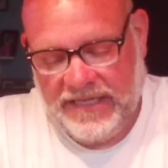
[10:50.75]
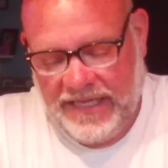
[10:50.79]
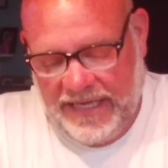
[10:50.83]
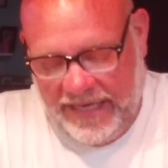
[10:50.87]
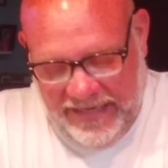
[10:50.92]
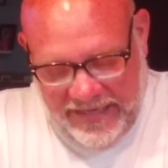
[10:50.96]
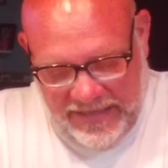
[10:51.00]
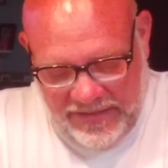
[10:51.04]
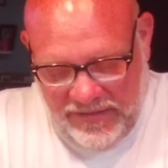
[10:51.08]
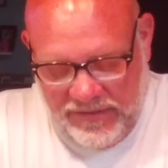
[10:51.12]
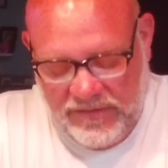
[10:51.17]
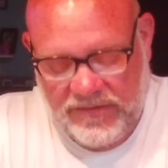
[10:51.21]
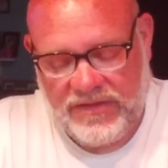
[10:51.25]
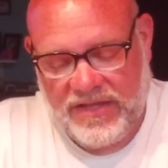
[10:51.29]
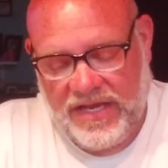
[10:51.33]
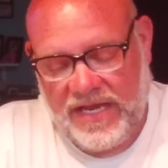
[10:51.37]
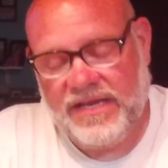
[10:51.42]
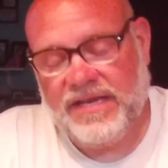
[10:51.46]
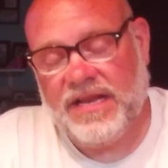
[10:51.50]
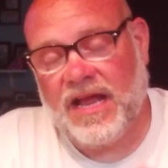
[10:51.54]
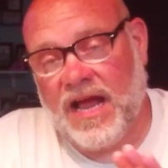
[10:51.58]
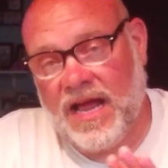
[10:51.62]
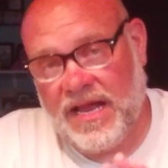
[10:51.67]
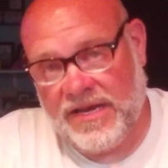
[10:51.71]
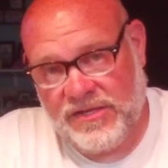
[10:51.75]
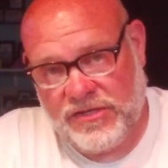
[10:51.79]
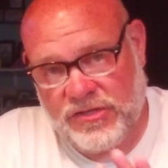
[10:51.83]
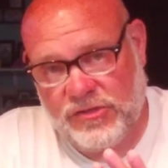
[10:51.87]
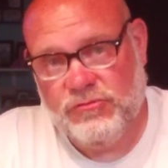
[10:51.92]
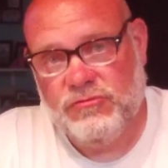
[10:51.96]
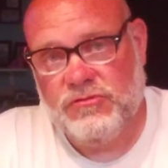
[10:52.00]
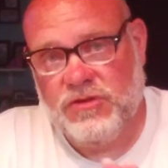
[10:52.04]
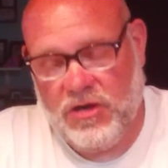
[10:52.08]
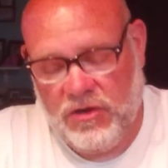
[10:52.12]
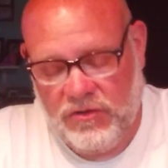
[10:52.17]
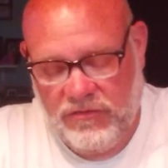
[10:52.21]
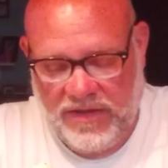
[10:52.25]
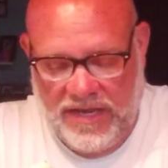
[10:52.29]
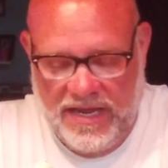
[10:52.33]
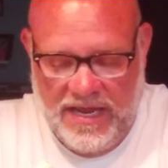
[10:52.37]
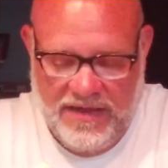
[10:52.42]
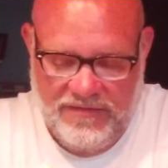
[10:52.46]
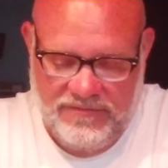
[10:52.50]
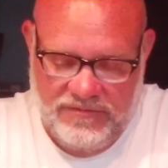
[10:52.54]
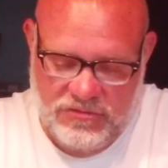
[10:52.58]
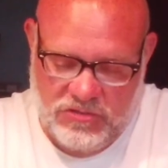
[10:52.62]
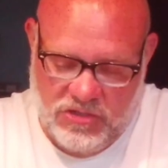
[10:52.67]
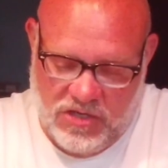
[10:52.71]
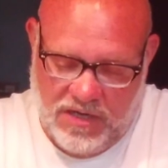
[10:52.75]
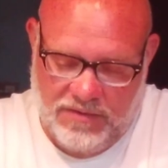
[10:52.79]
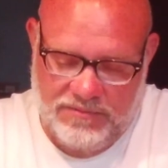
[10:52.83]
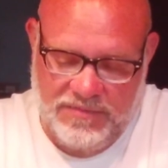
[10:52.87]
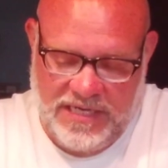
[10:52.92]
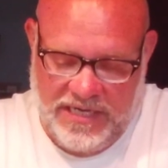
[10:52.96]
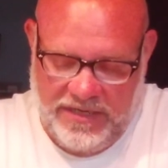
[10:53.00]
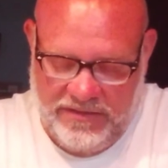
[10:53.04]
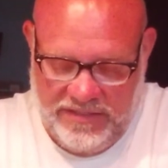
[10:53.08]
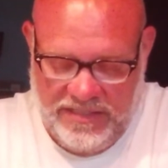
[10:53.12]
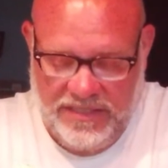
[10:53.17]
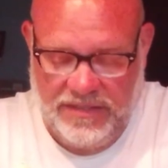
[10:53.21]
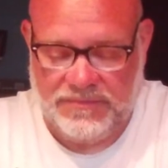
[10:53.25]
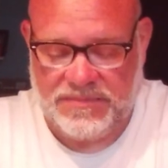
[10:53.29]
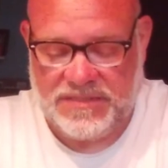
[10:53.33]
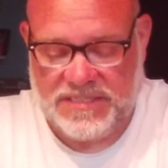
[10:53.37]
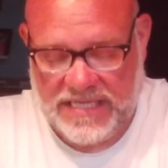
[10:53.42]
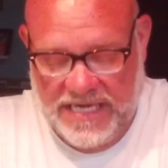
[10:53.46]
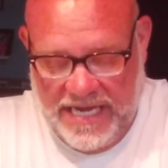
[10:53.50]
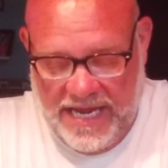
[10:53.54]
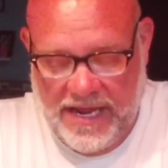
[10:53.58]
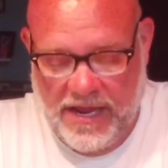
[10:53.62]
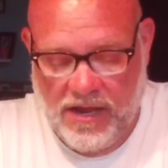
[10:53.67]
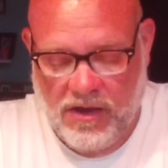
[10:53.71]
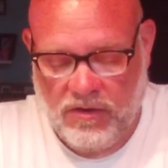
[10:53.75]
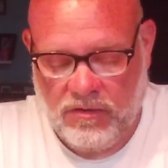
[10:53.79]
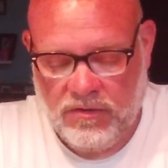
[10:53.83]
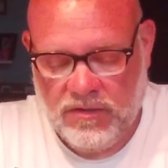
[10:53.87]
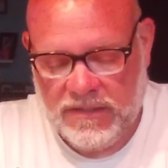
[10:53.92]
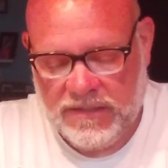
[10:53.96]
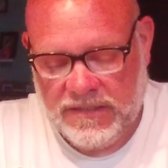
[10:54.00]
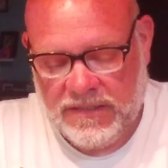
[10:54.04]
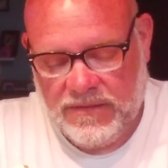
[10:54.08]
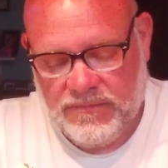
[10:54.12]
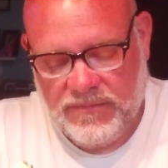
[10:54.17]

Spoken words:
and then I do know they have the drop down hips now,